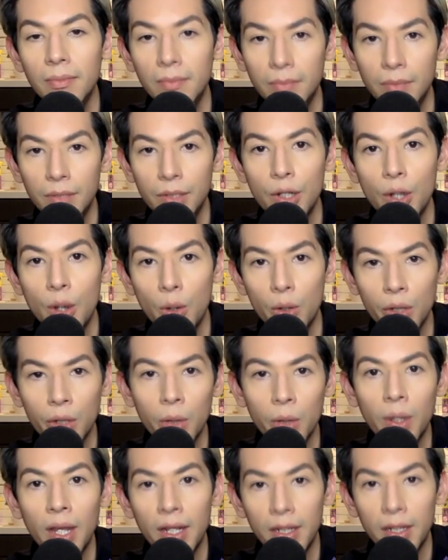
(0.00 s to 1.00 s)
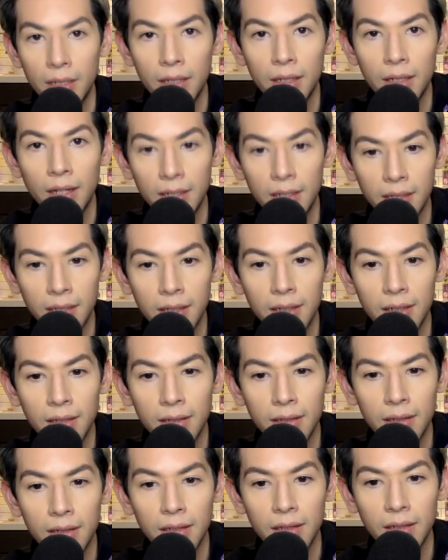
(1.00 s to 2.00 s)
no no and and
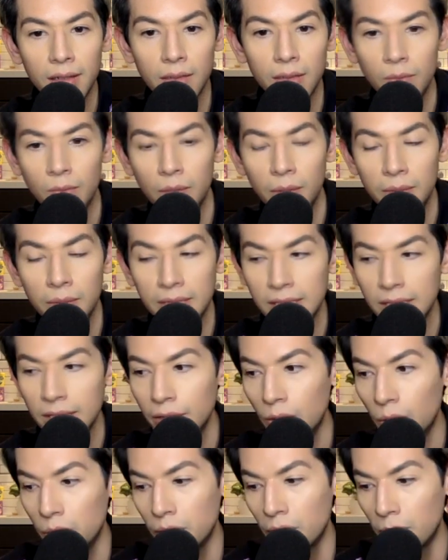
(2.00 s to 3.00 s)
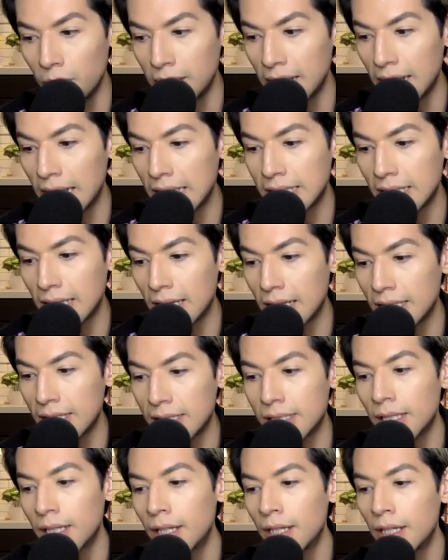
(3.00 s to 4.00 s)
what was it no no and yes yes